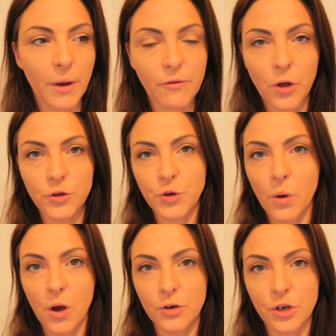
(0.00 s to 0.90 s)
I've also
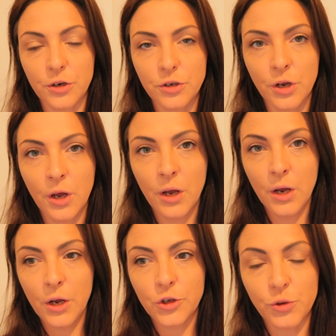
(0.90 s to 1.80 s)
ordered
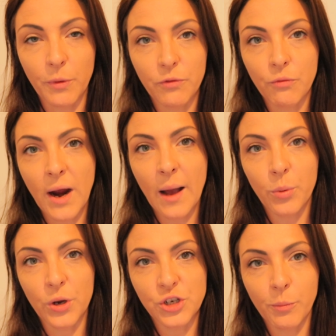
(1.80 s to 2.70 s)
some of the
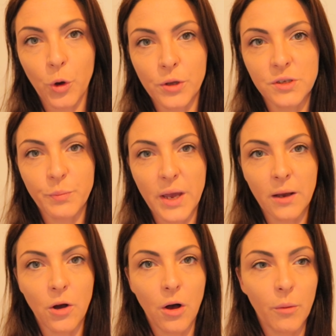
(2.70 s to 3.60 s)
wrap, which I'm going to
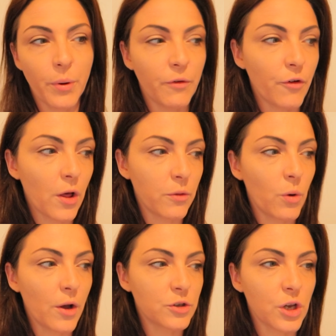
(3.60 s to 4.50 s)
pick up for the
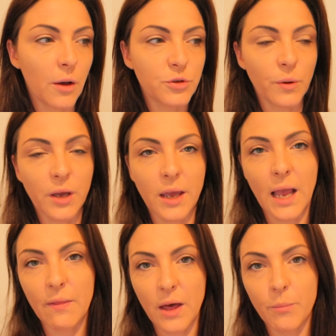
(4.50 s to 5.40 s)
worktop, so I can
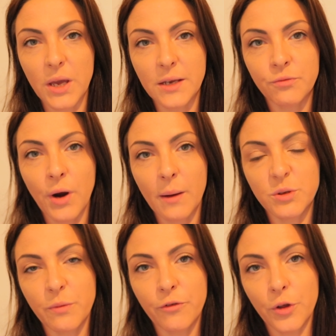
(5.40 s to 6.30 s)
get that piece
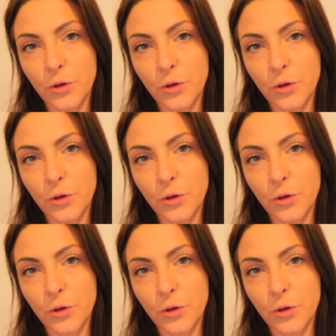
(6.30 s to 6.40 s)
wrapped before